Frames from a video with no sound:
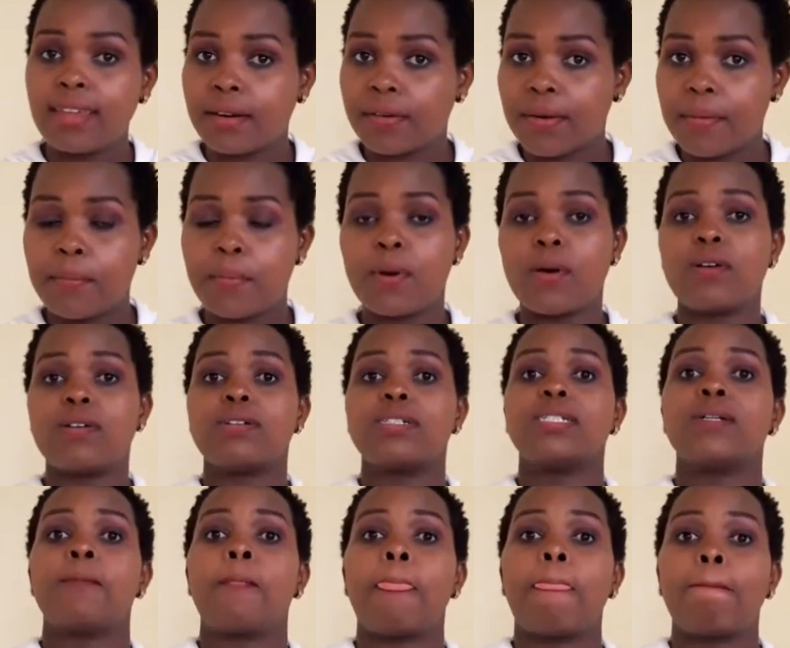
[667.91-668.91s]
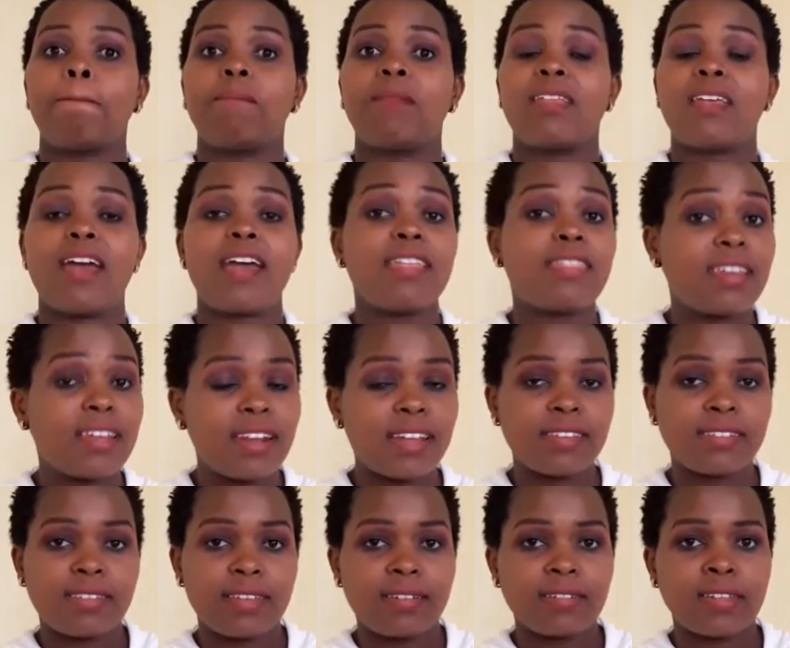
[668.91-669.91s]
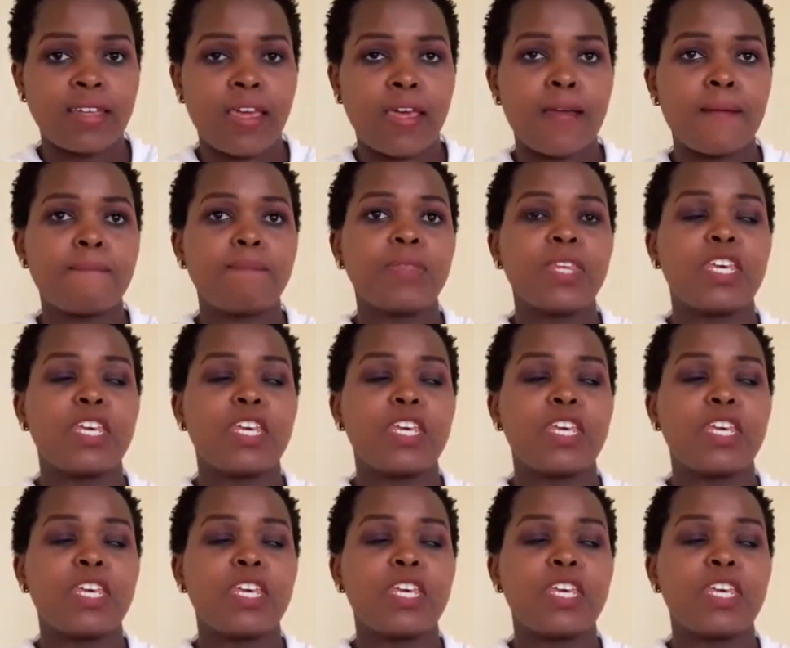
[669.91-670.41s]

report, and then I sent him.